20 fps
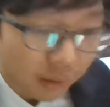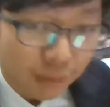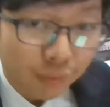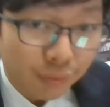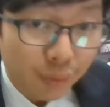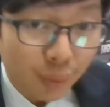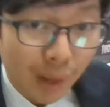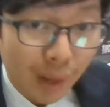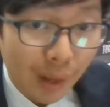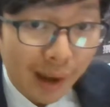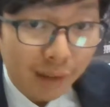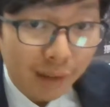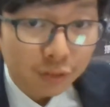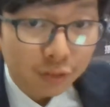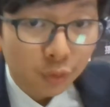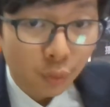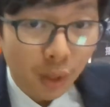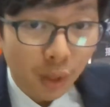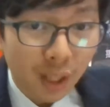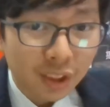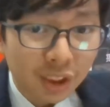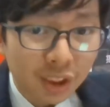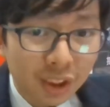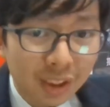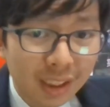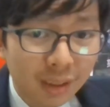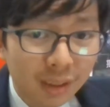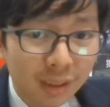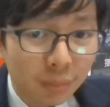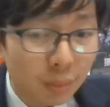even though I haven't watched
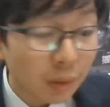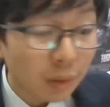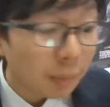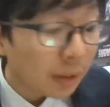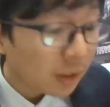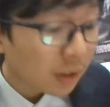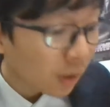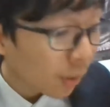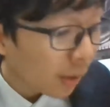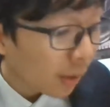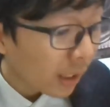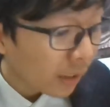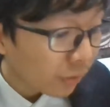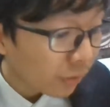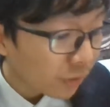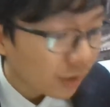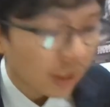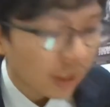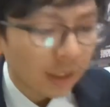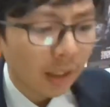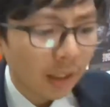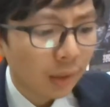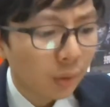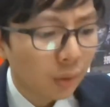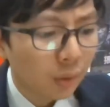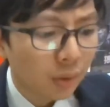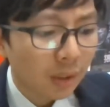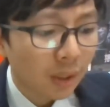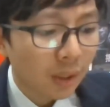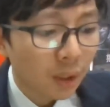it, but based on what I've seen, I
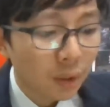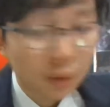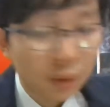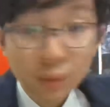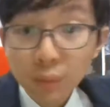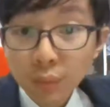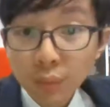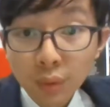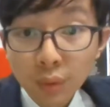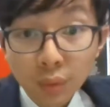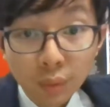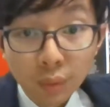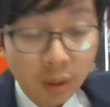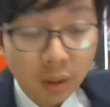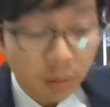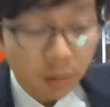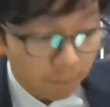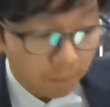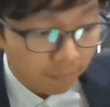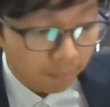don't think it will win.